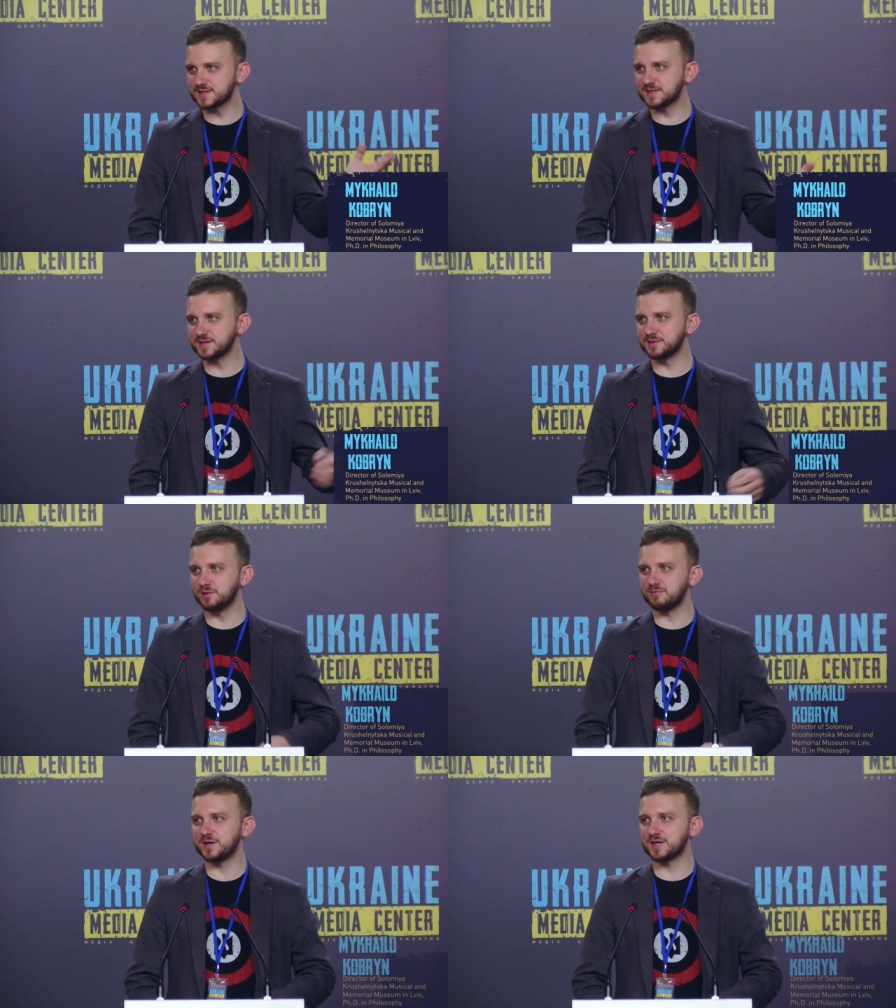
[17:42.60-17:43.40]

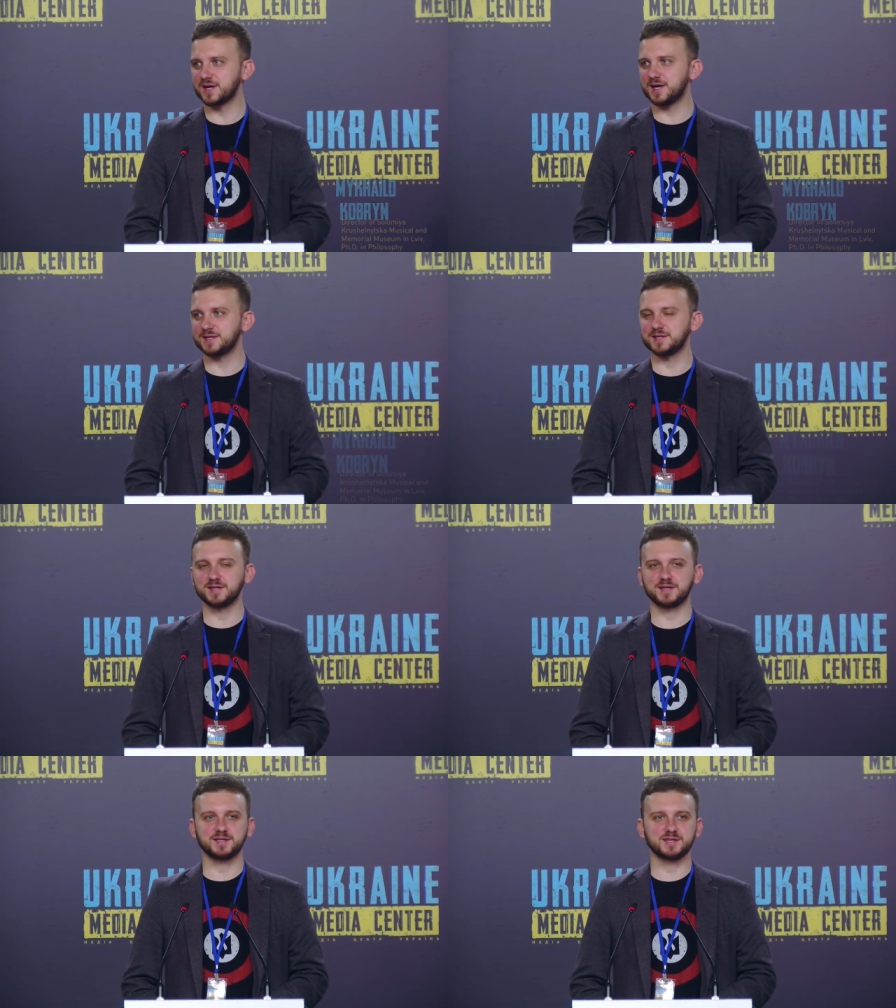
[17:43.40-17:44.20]
uh, one is
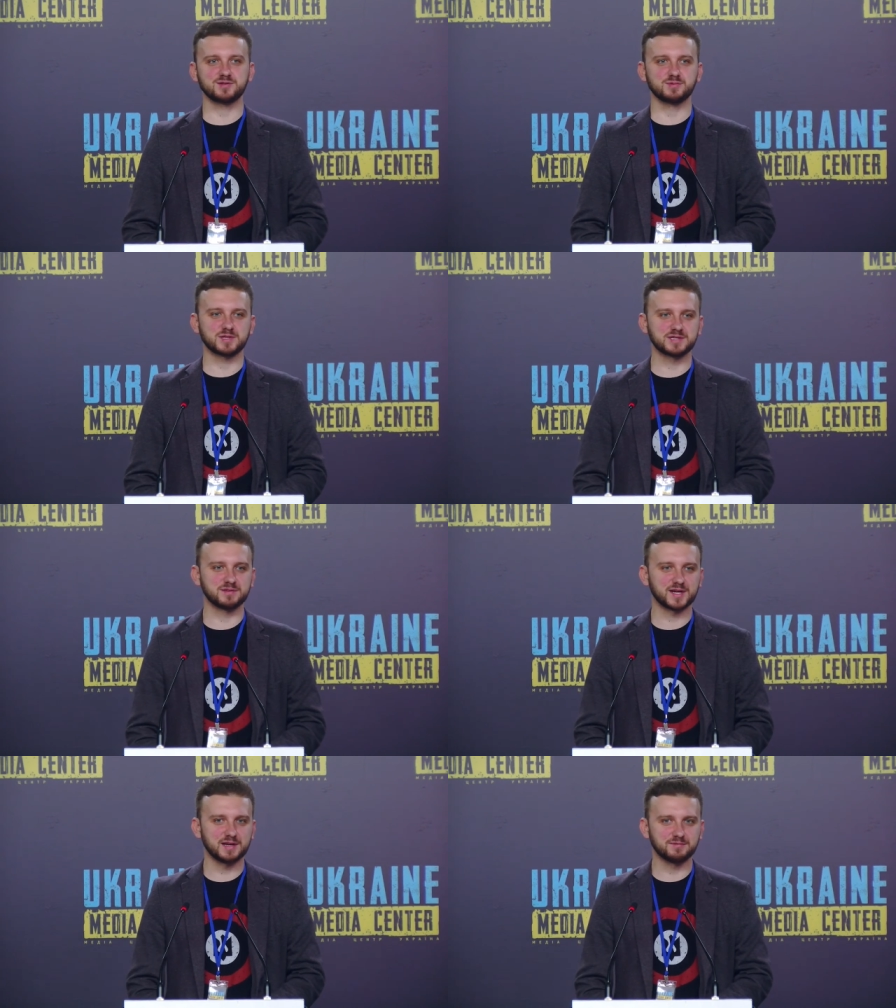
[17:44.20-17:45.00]
dedicated to
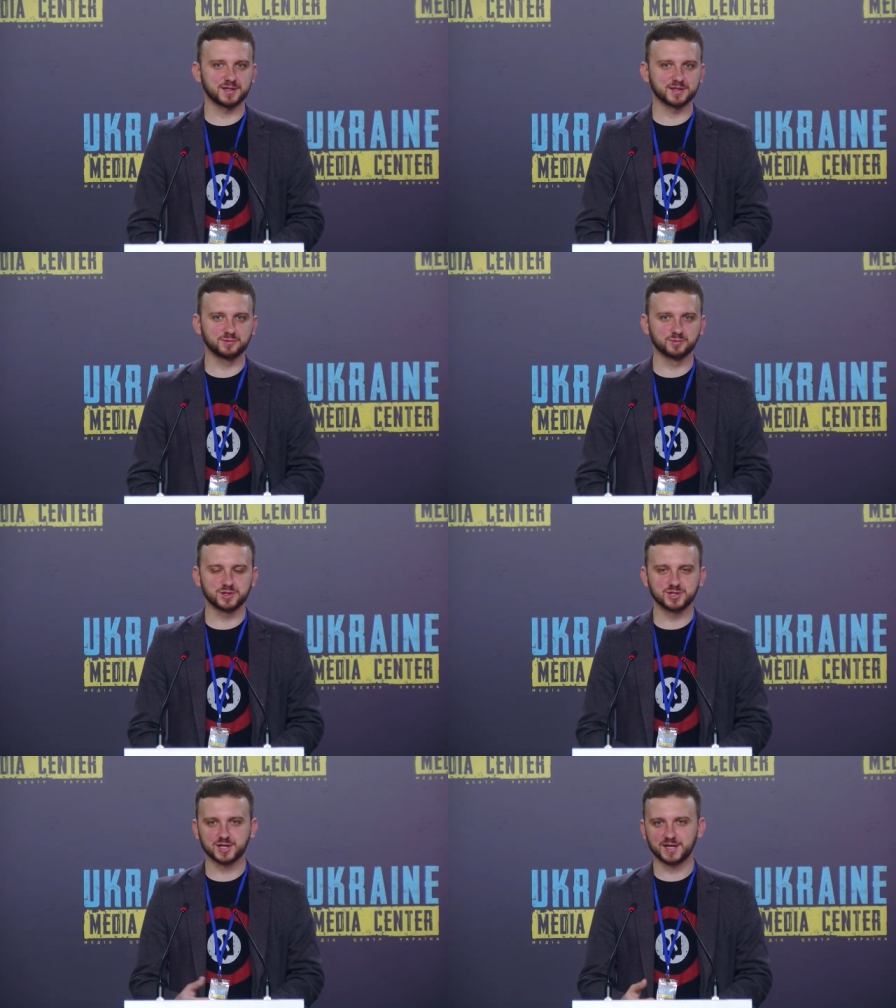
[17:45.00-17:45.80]
Kurtina
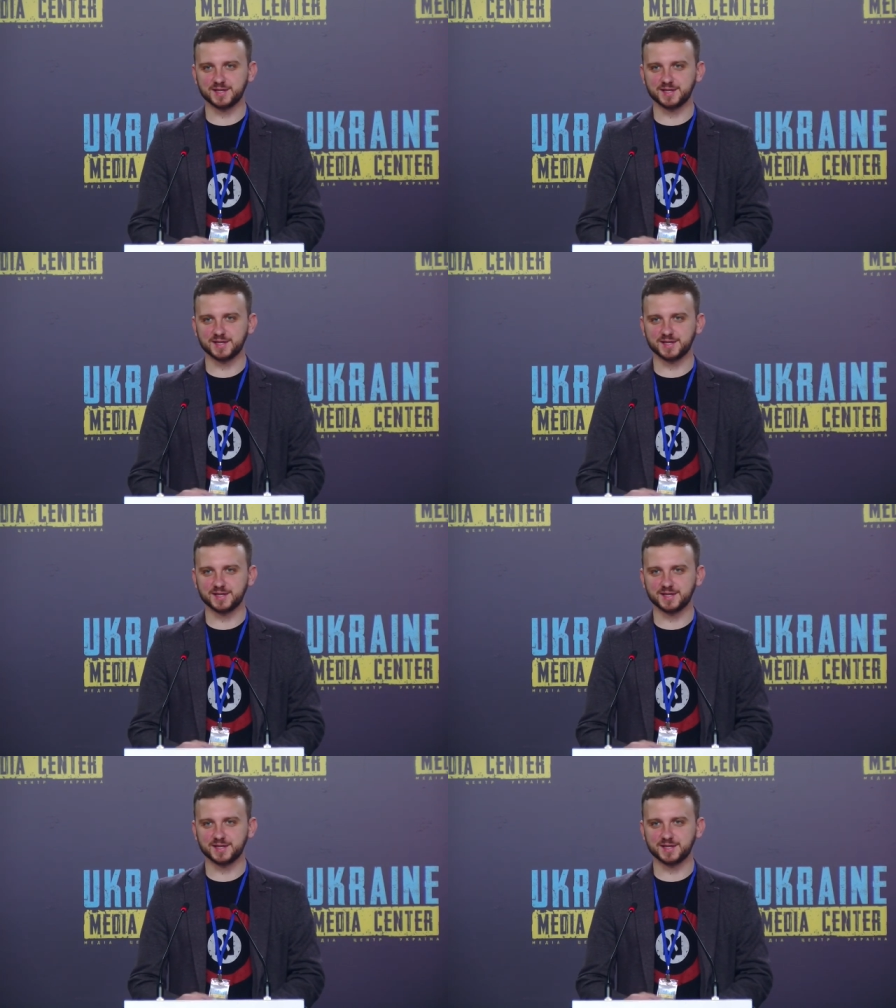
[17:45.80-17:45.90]
Parnas,